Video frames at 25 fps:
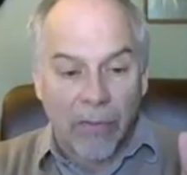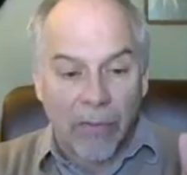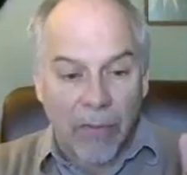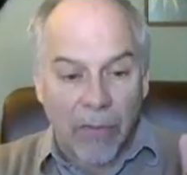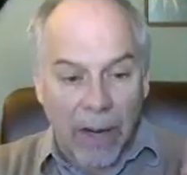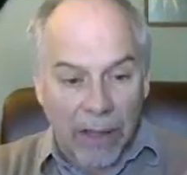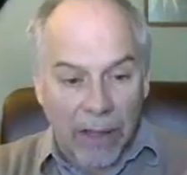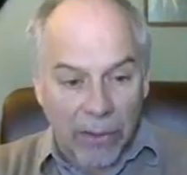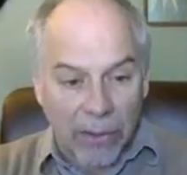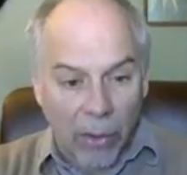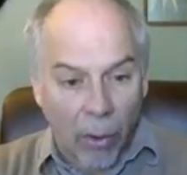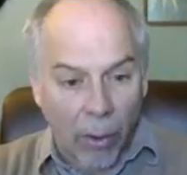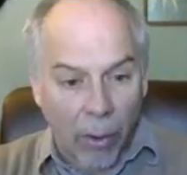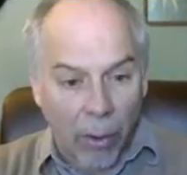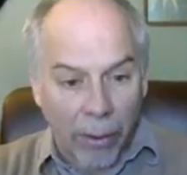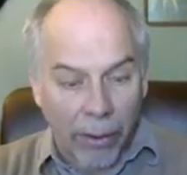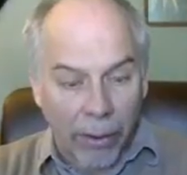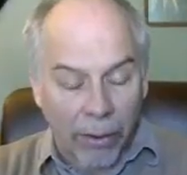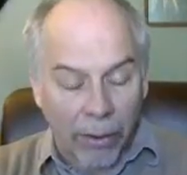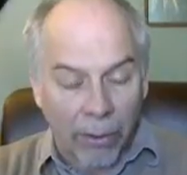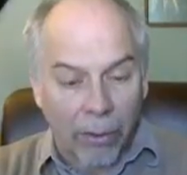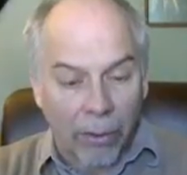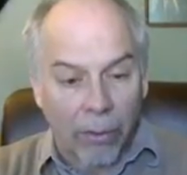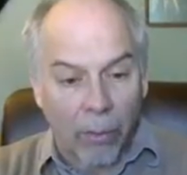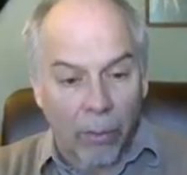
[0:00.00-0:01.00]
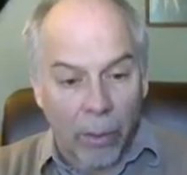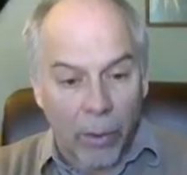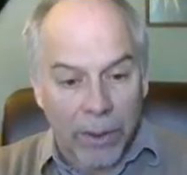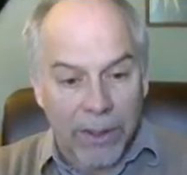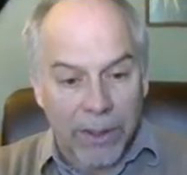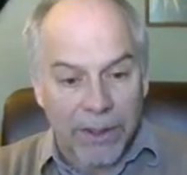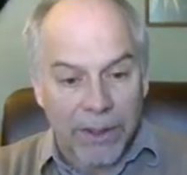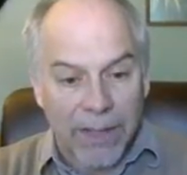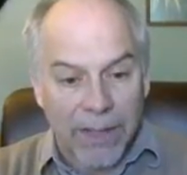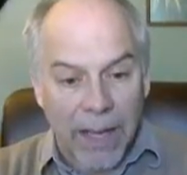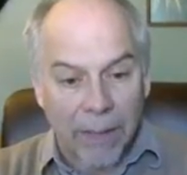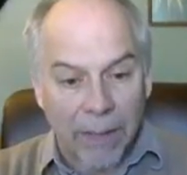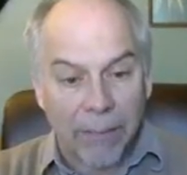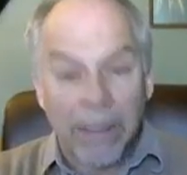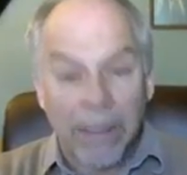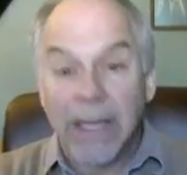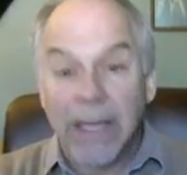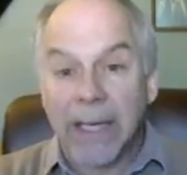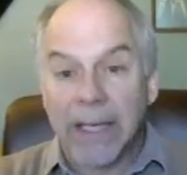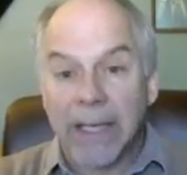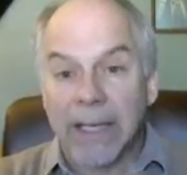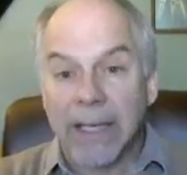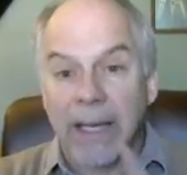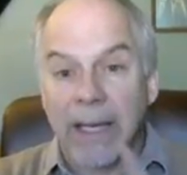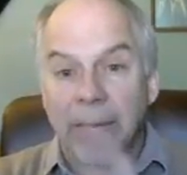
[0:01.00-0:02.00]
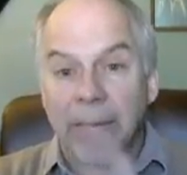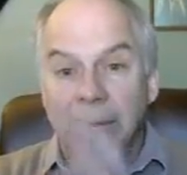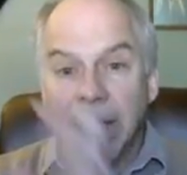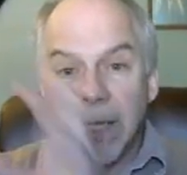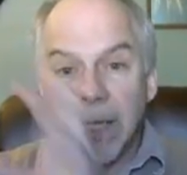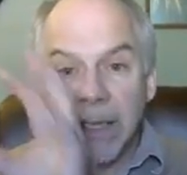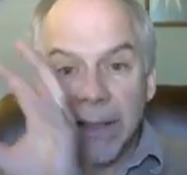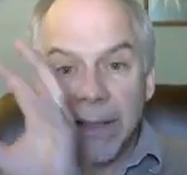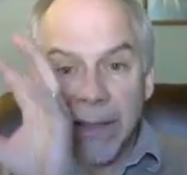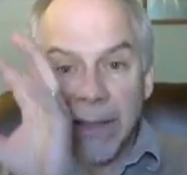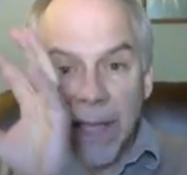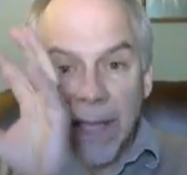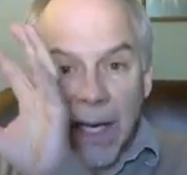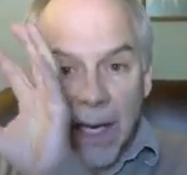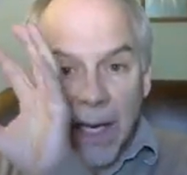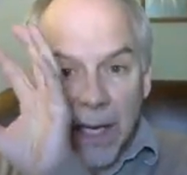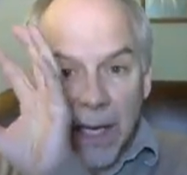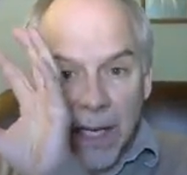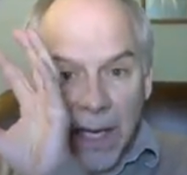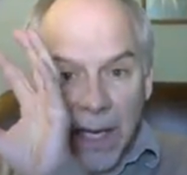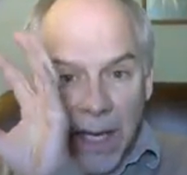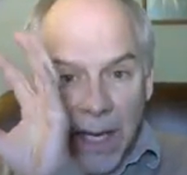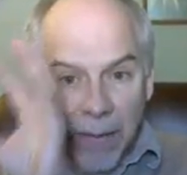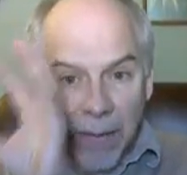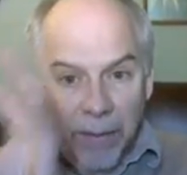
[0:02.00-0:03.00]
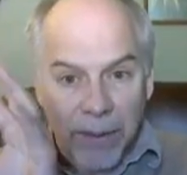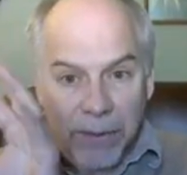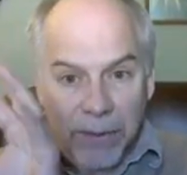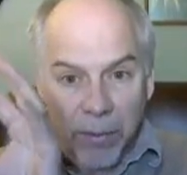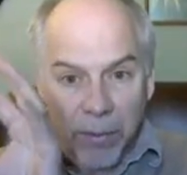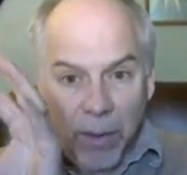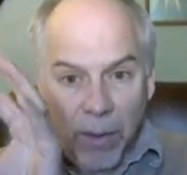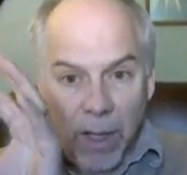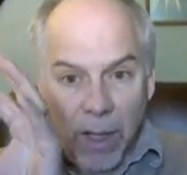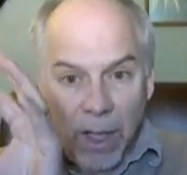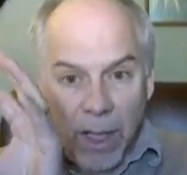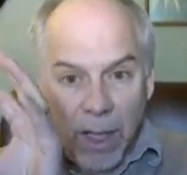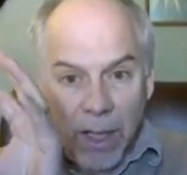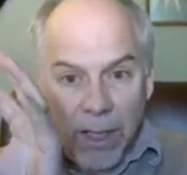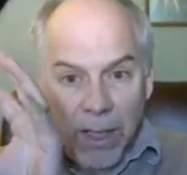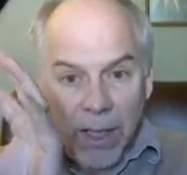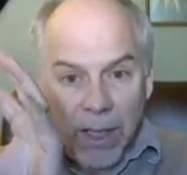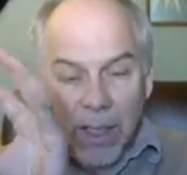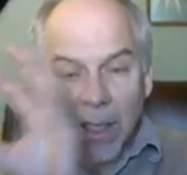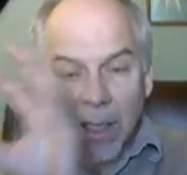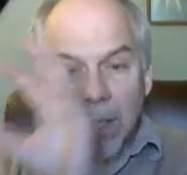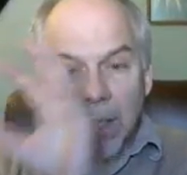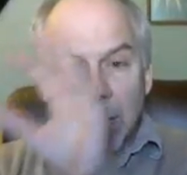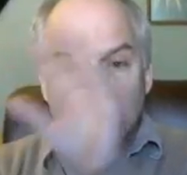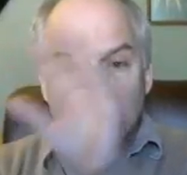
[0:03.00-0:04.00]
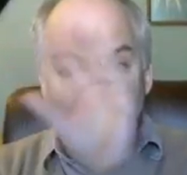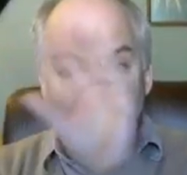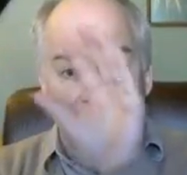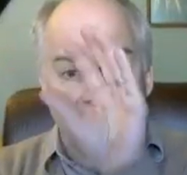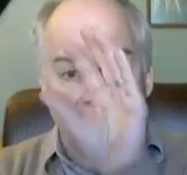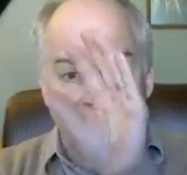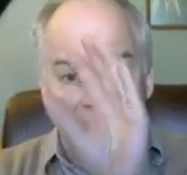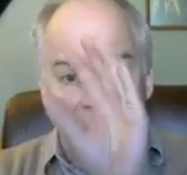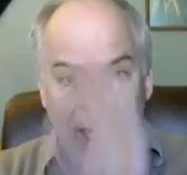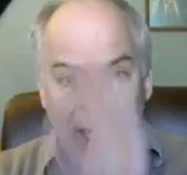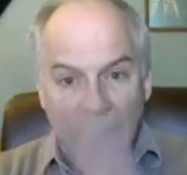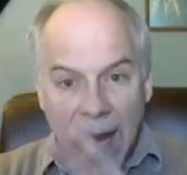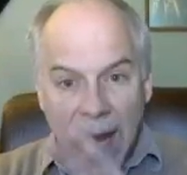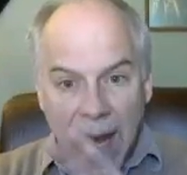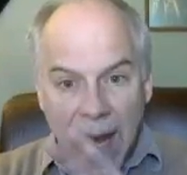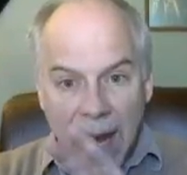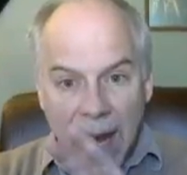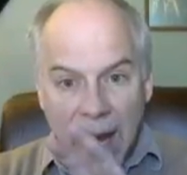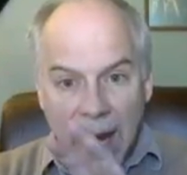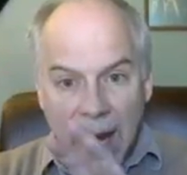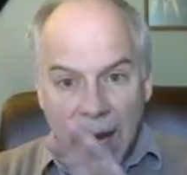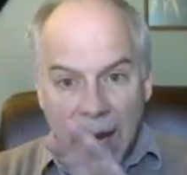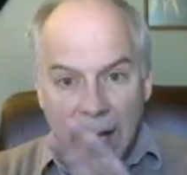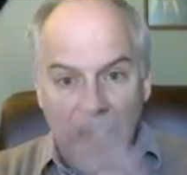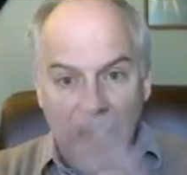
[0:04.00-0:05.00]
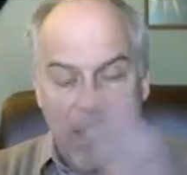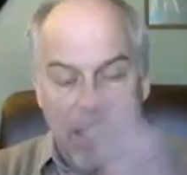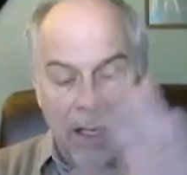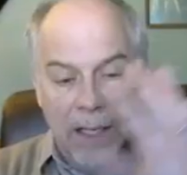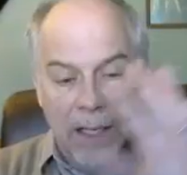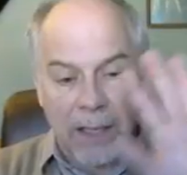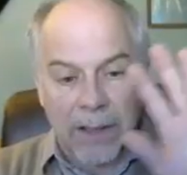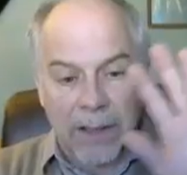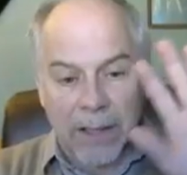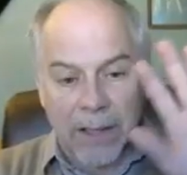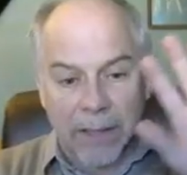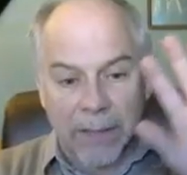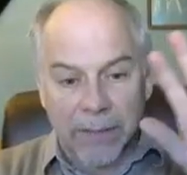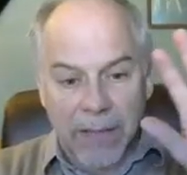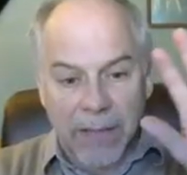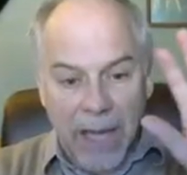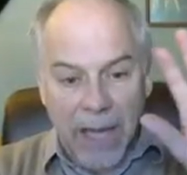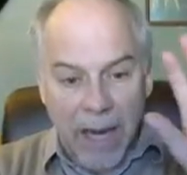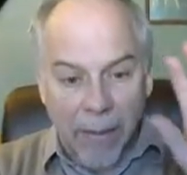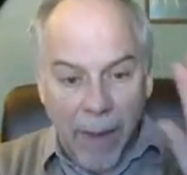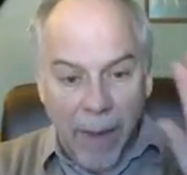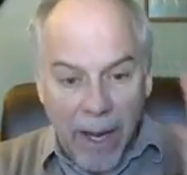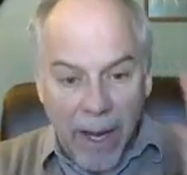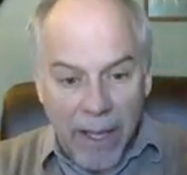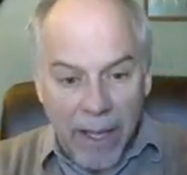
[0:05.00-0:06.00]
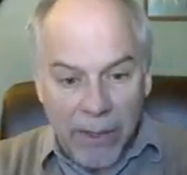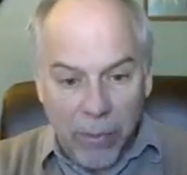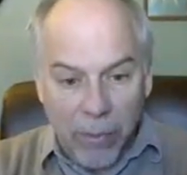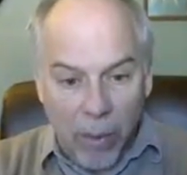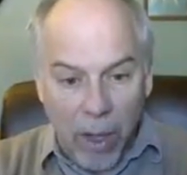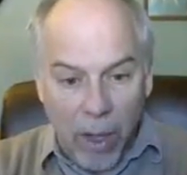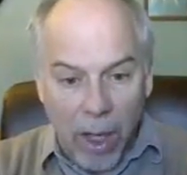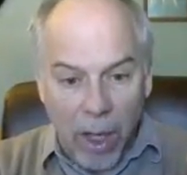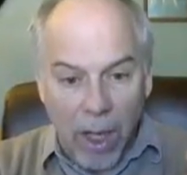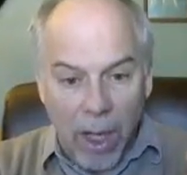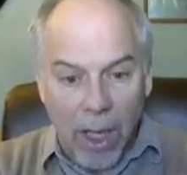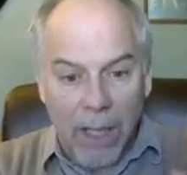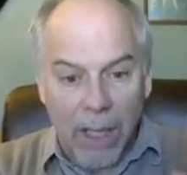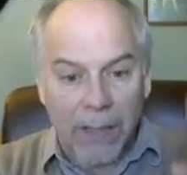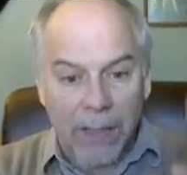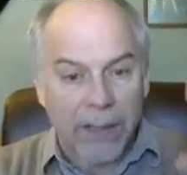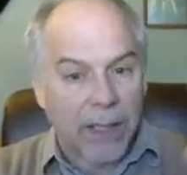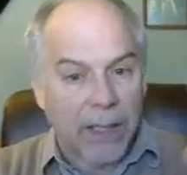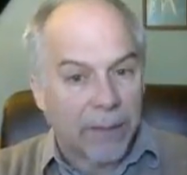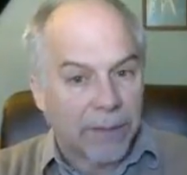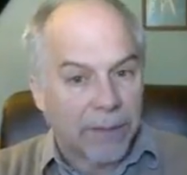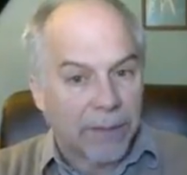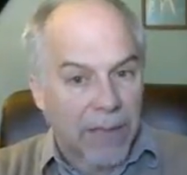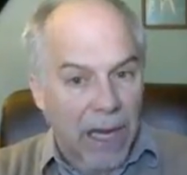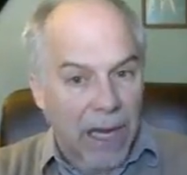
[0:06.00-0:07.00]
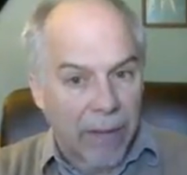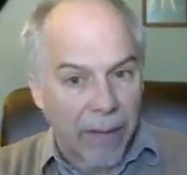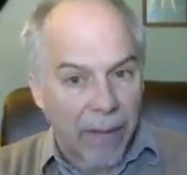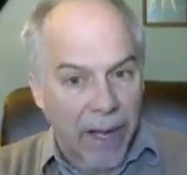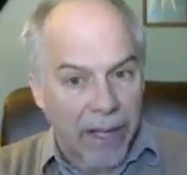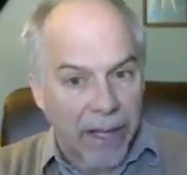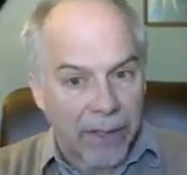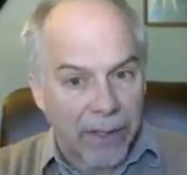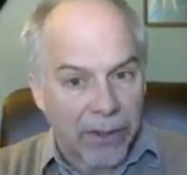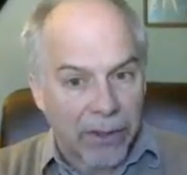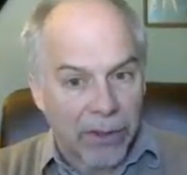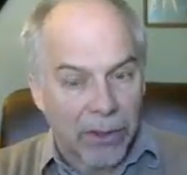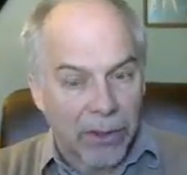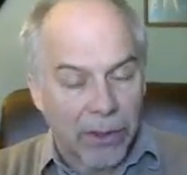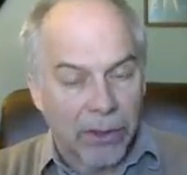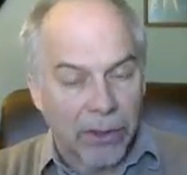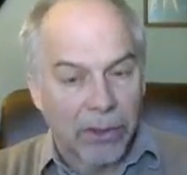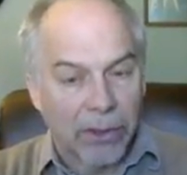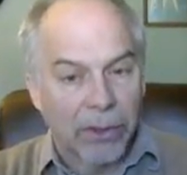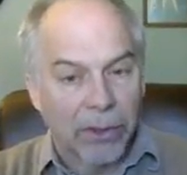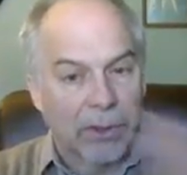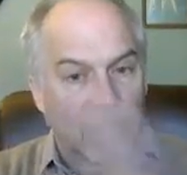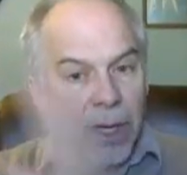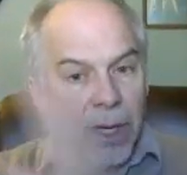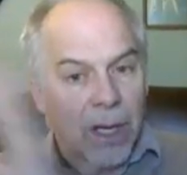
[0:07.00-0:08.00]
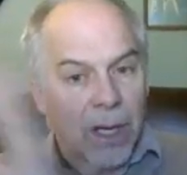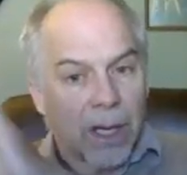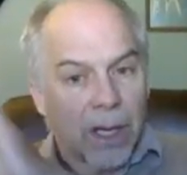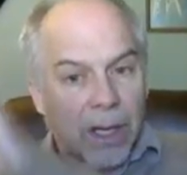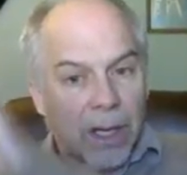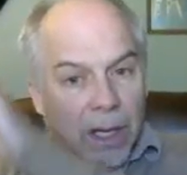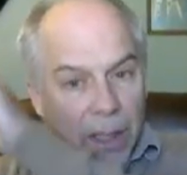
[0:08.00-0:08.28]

factorial, what does that mean? That means k plus 1 times k minus 1 times k minus 2.